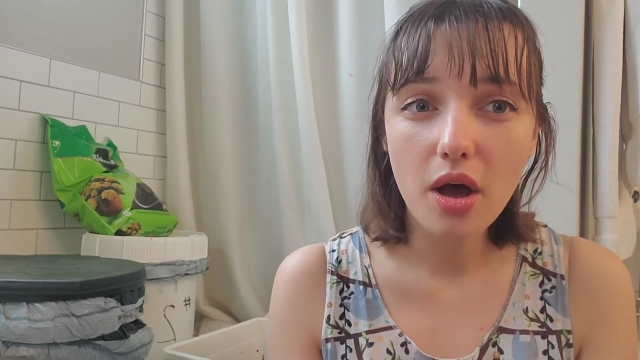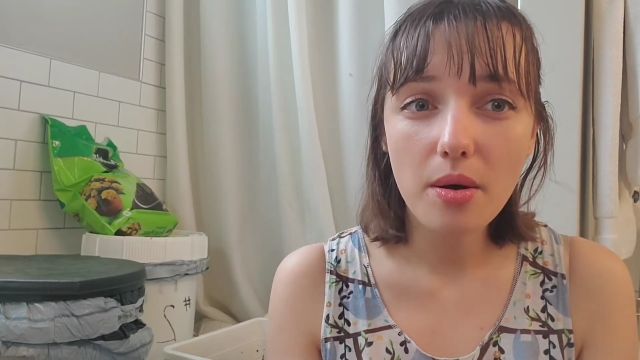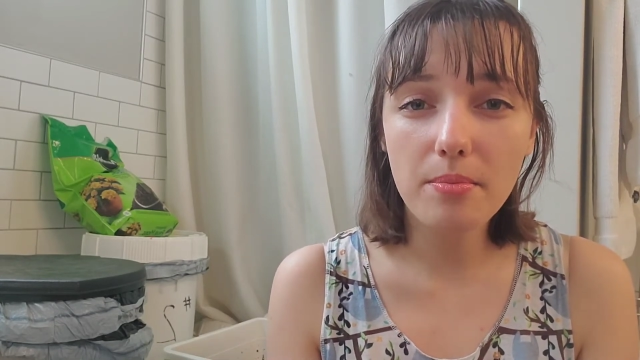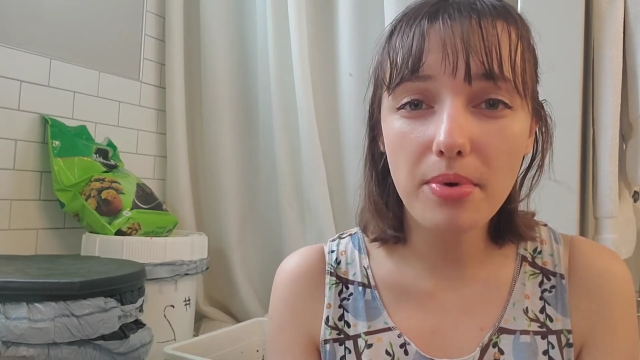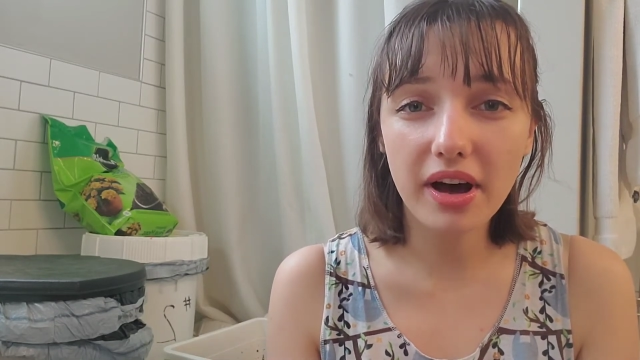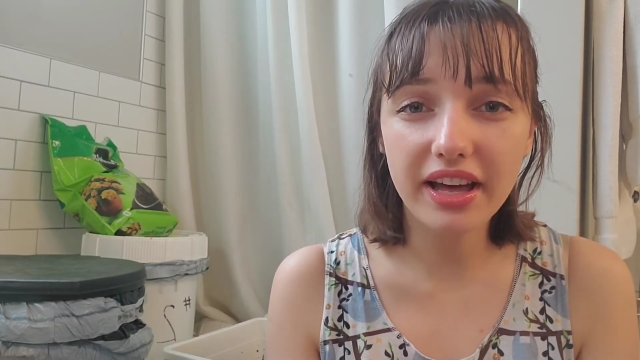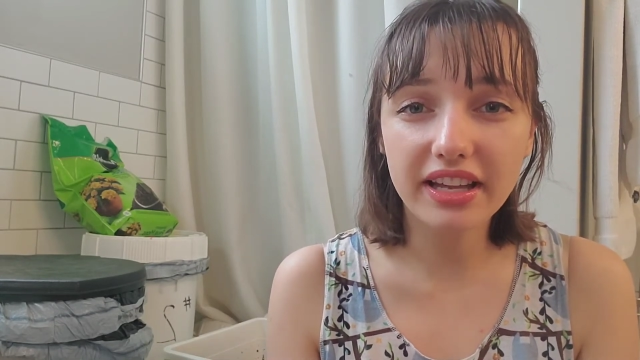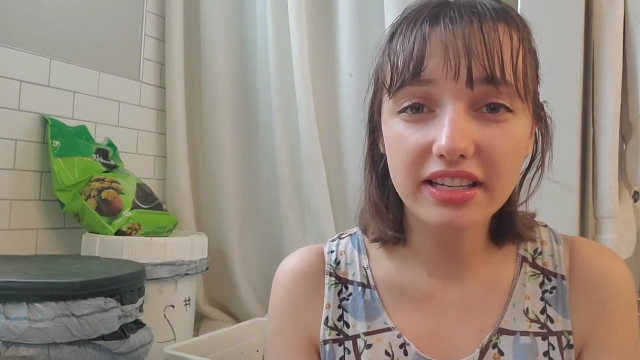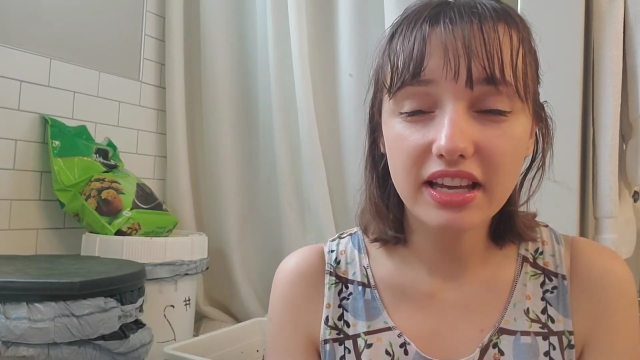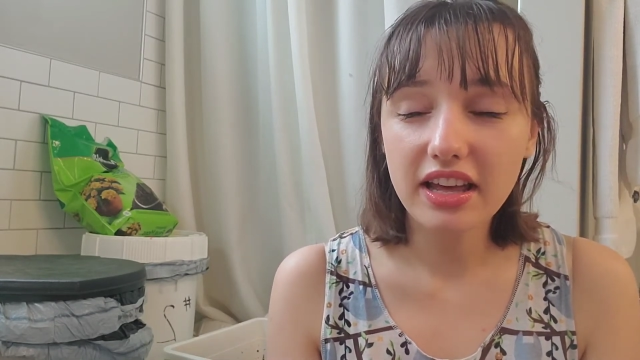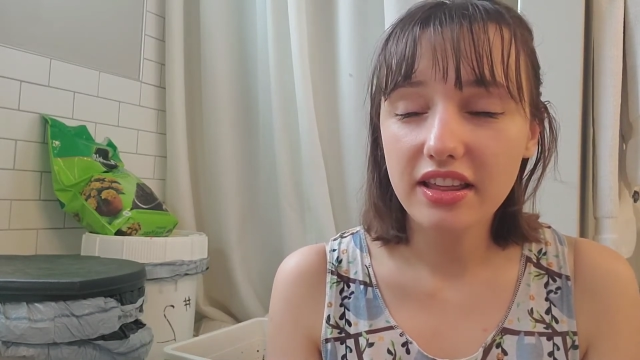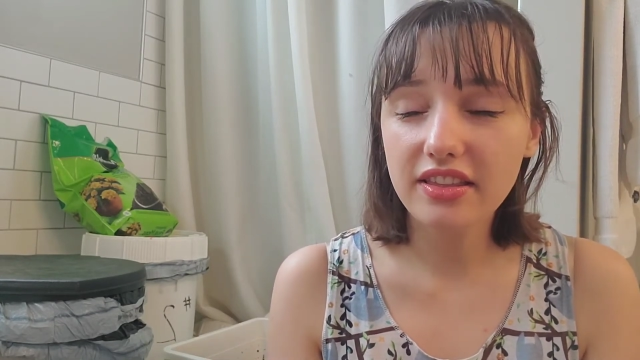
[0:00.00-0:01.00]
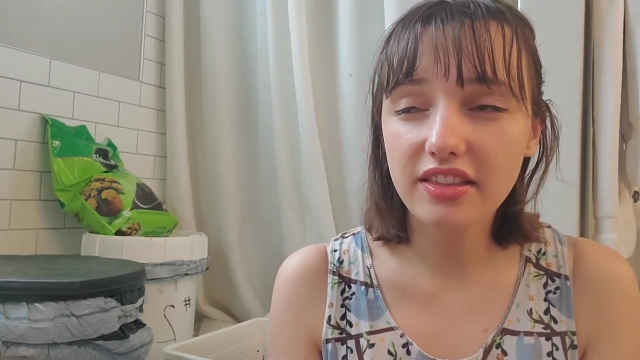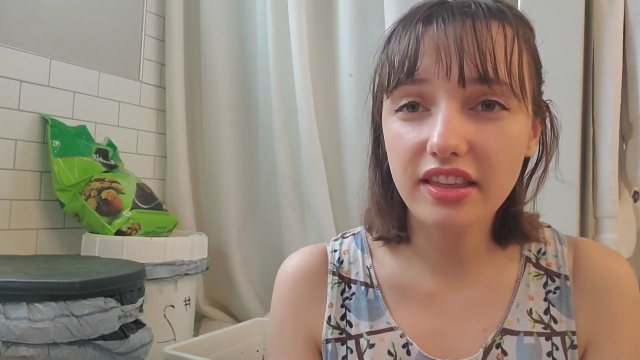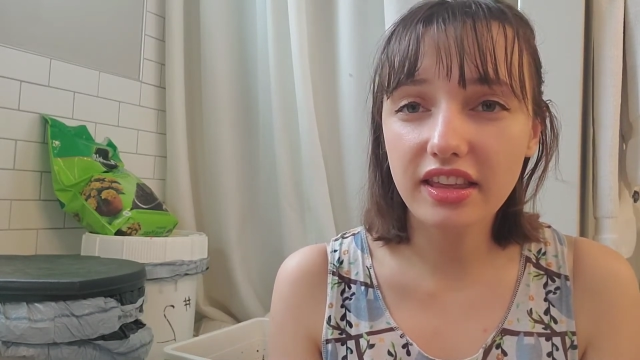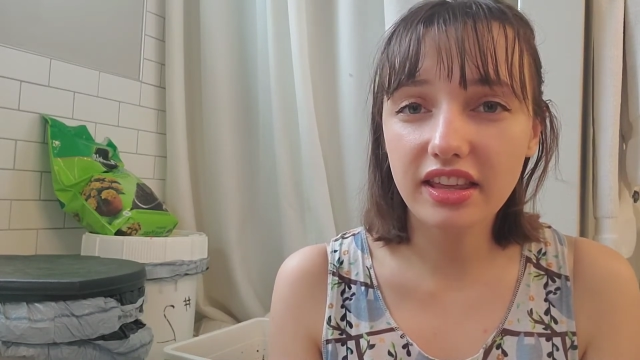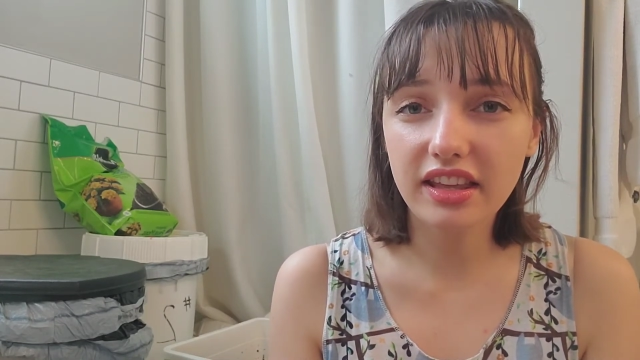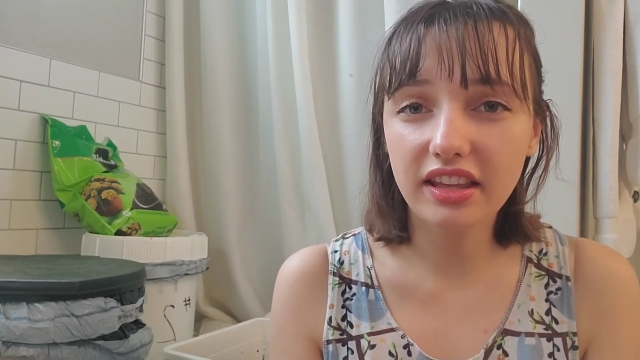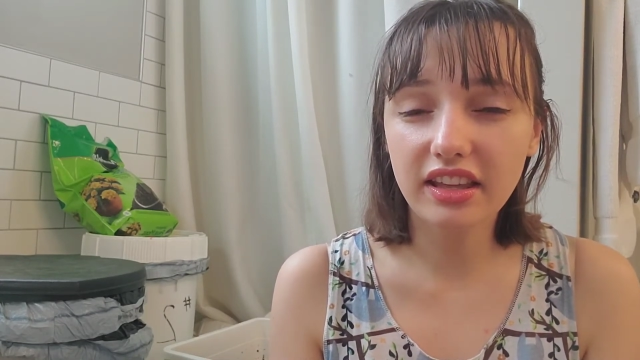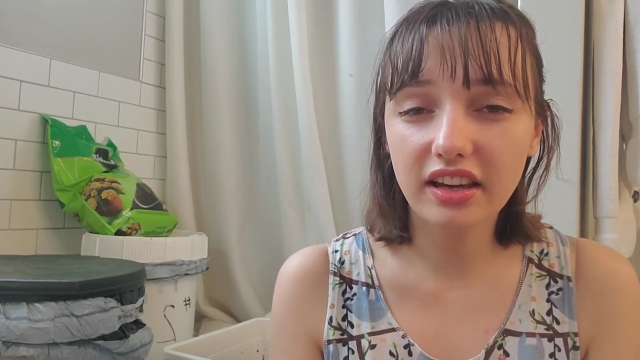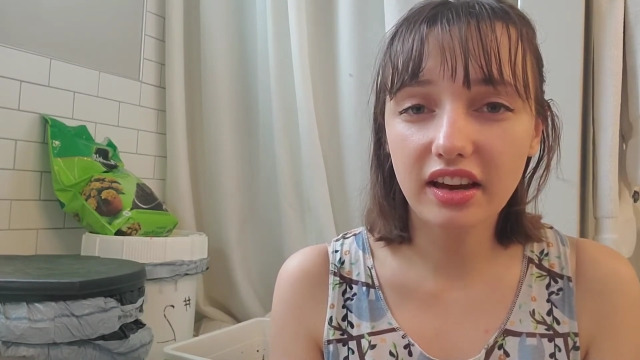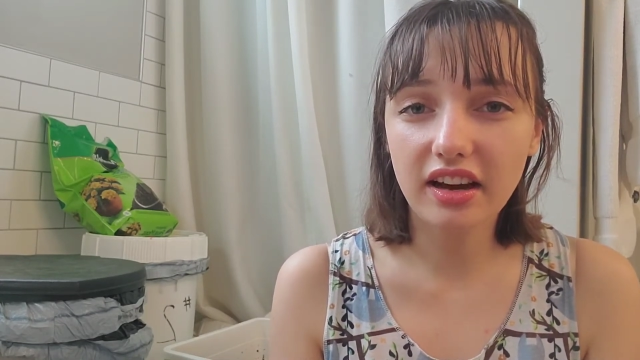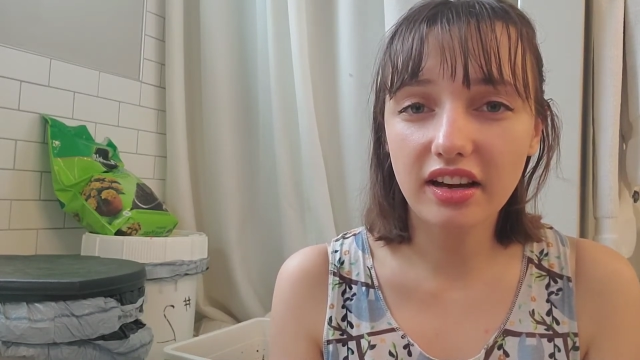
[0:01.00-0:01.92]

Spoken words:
but the